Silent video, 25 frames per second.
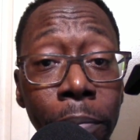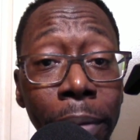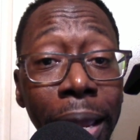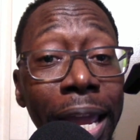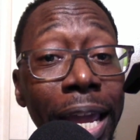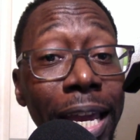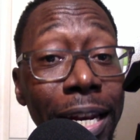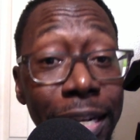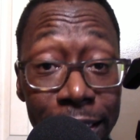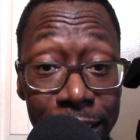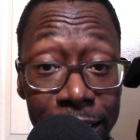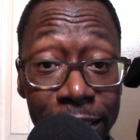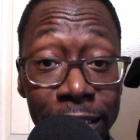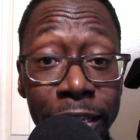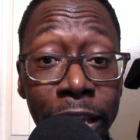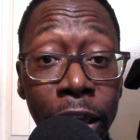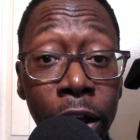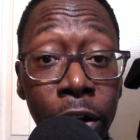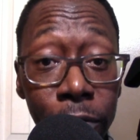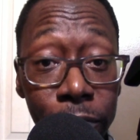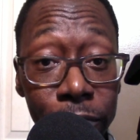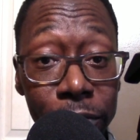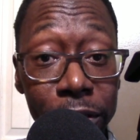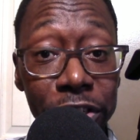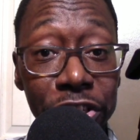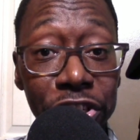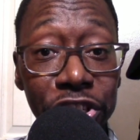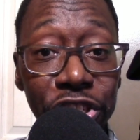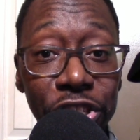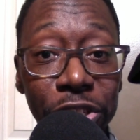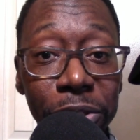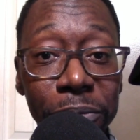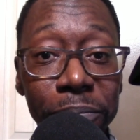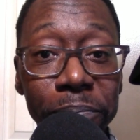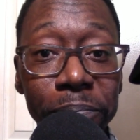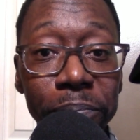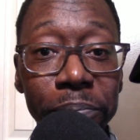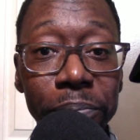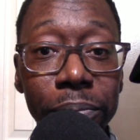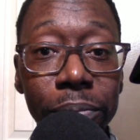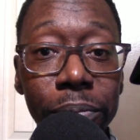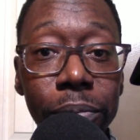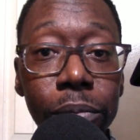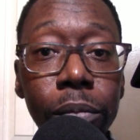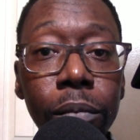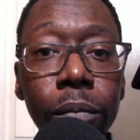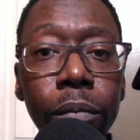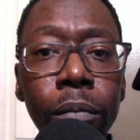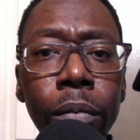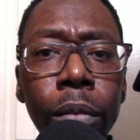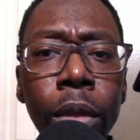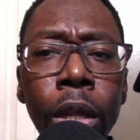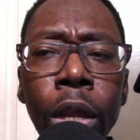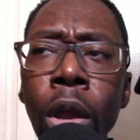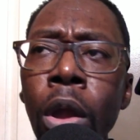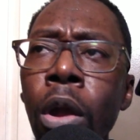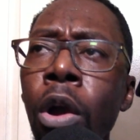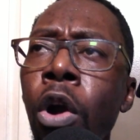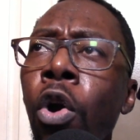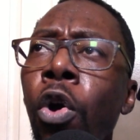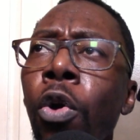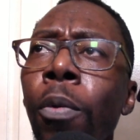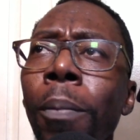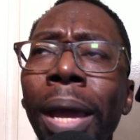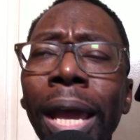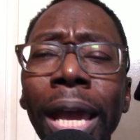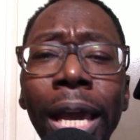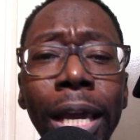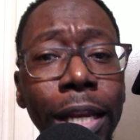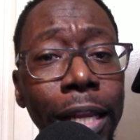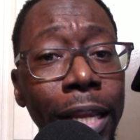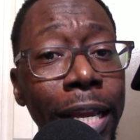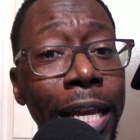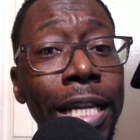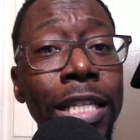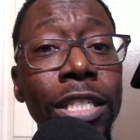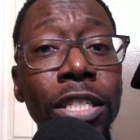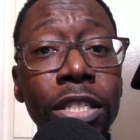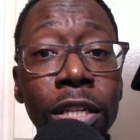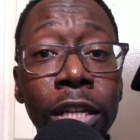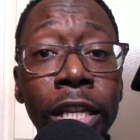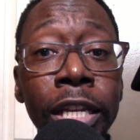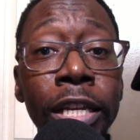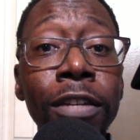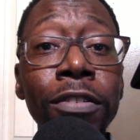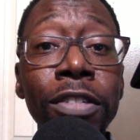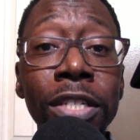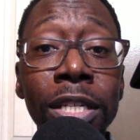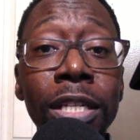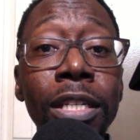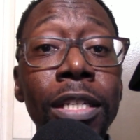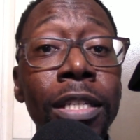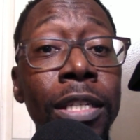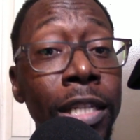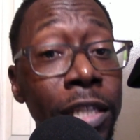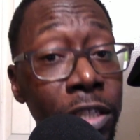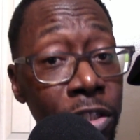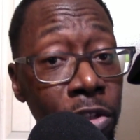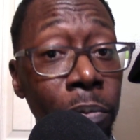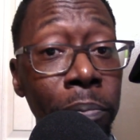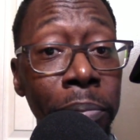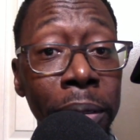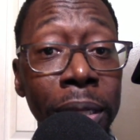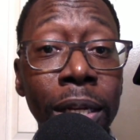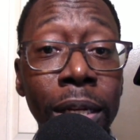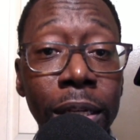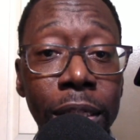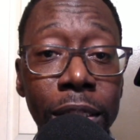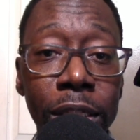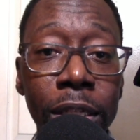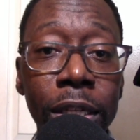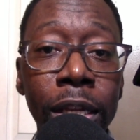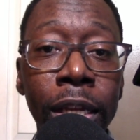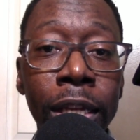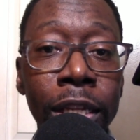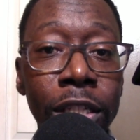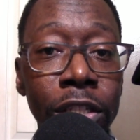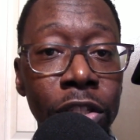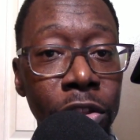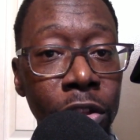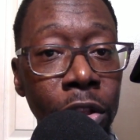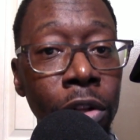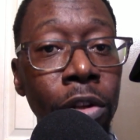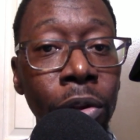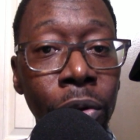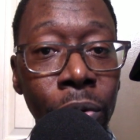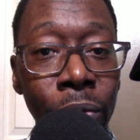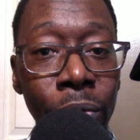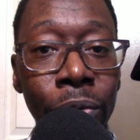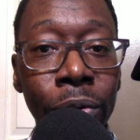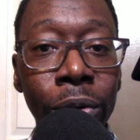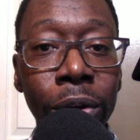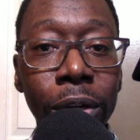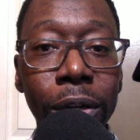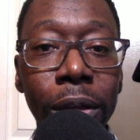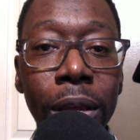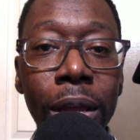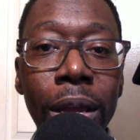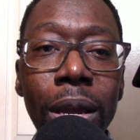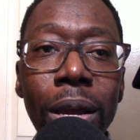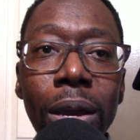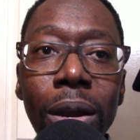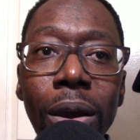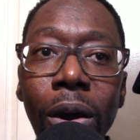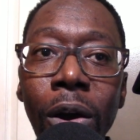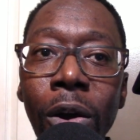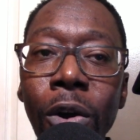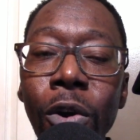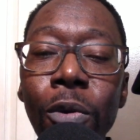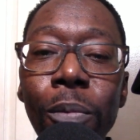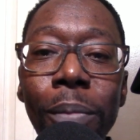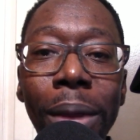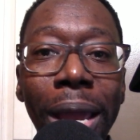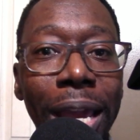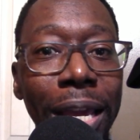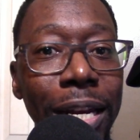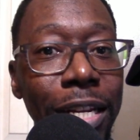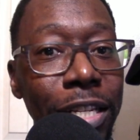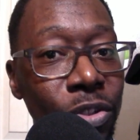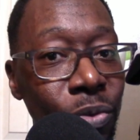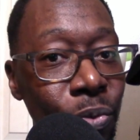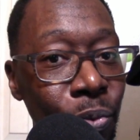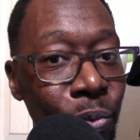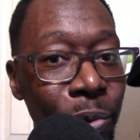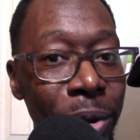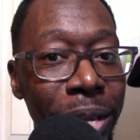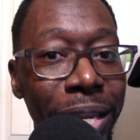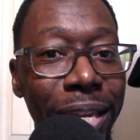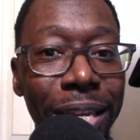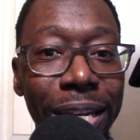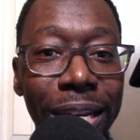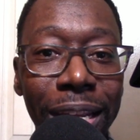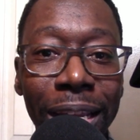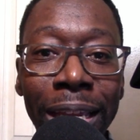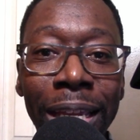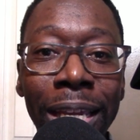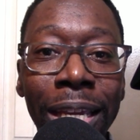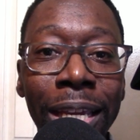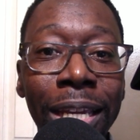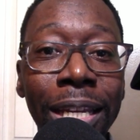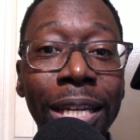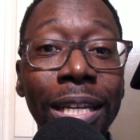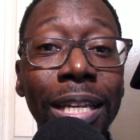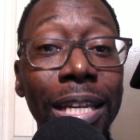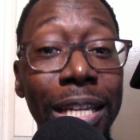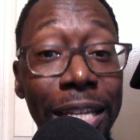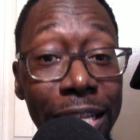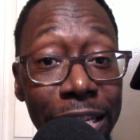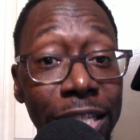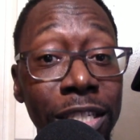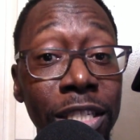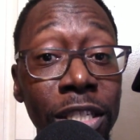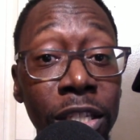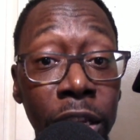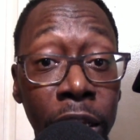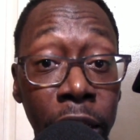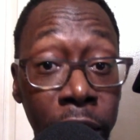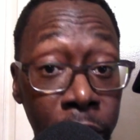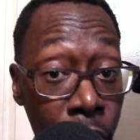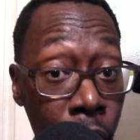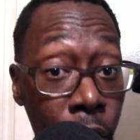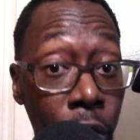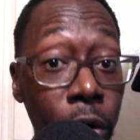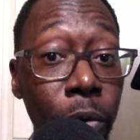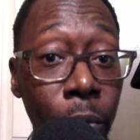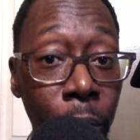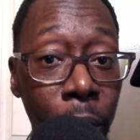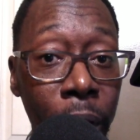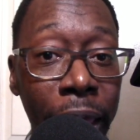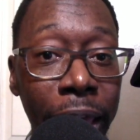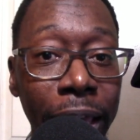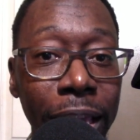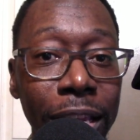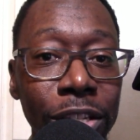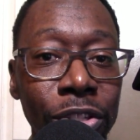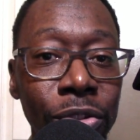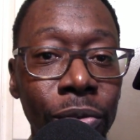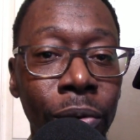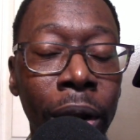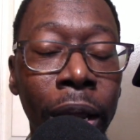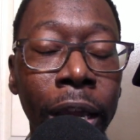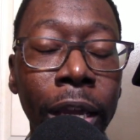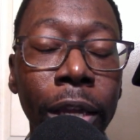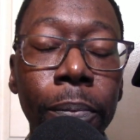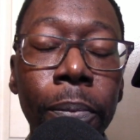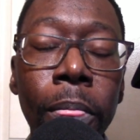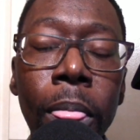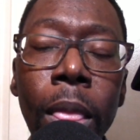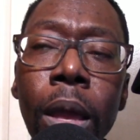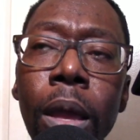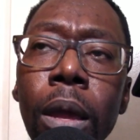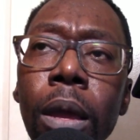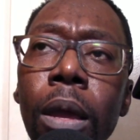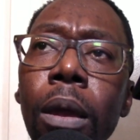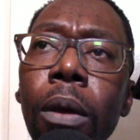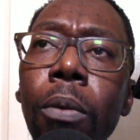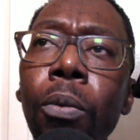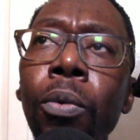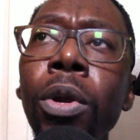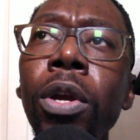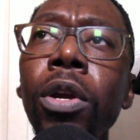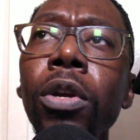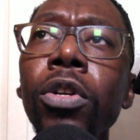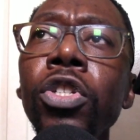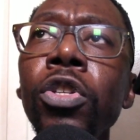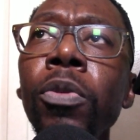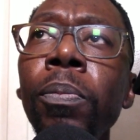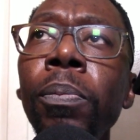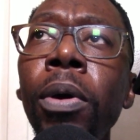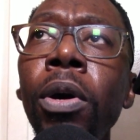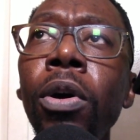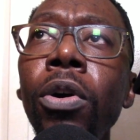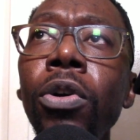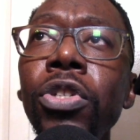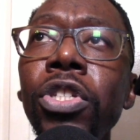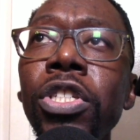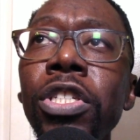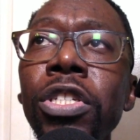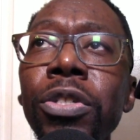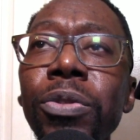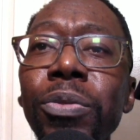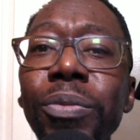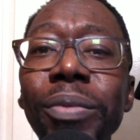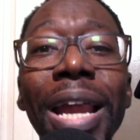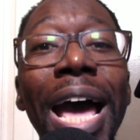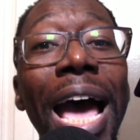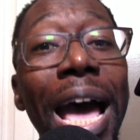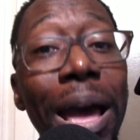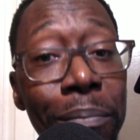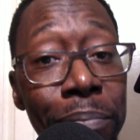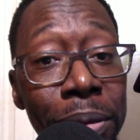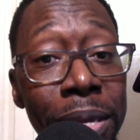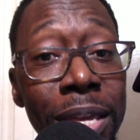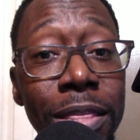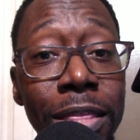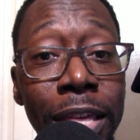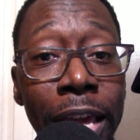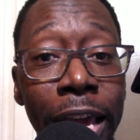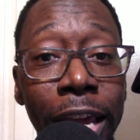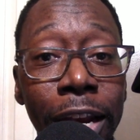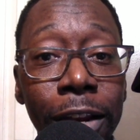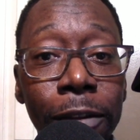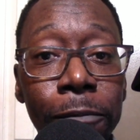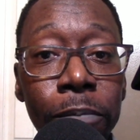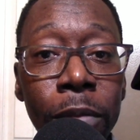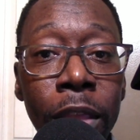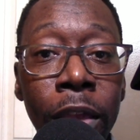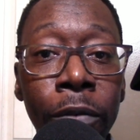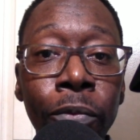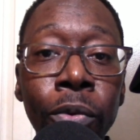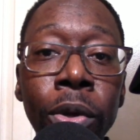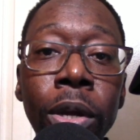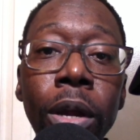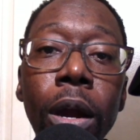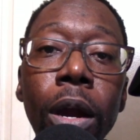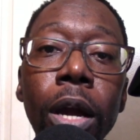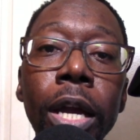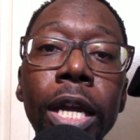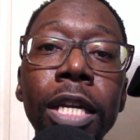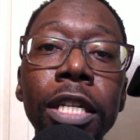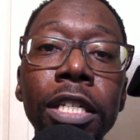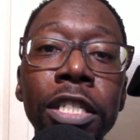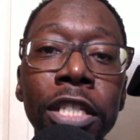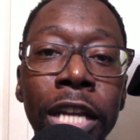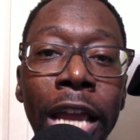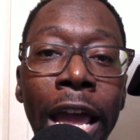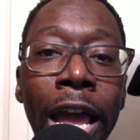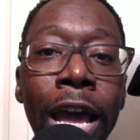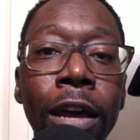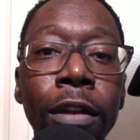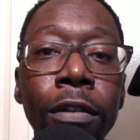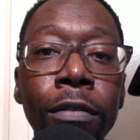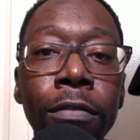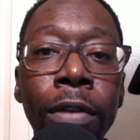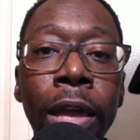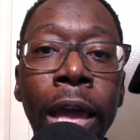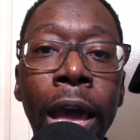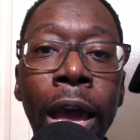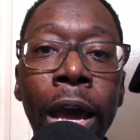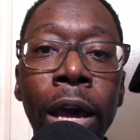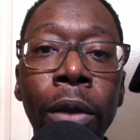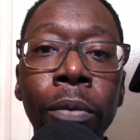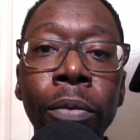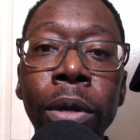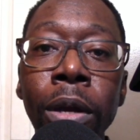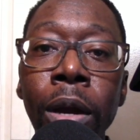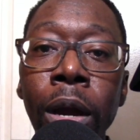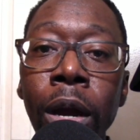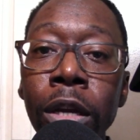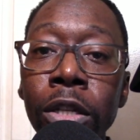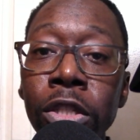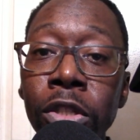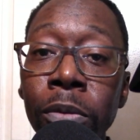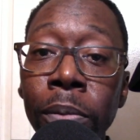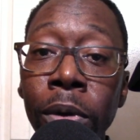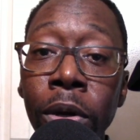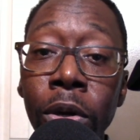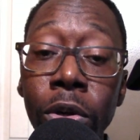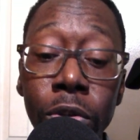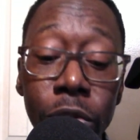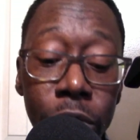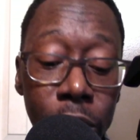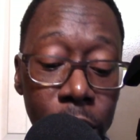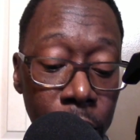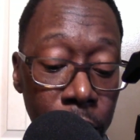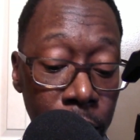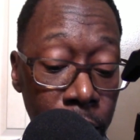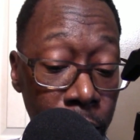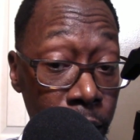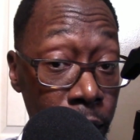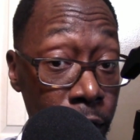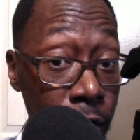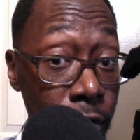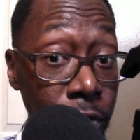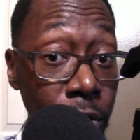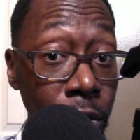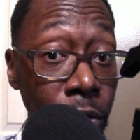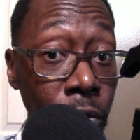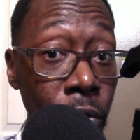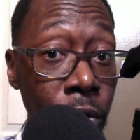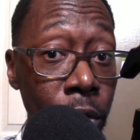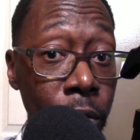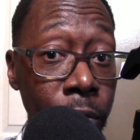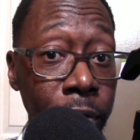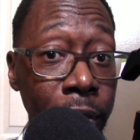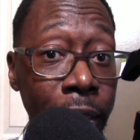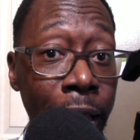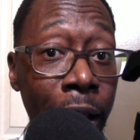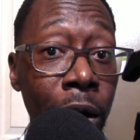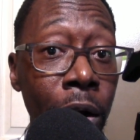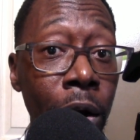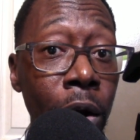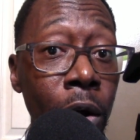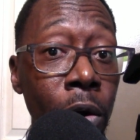man is selfish. Old man, yes, lives in disobedience against the Lord. Old man is wicked in his and her ways, right? we are supposed to not be that. If we are a child of God, we are supposed to love the Lord with our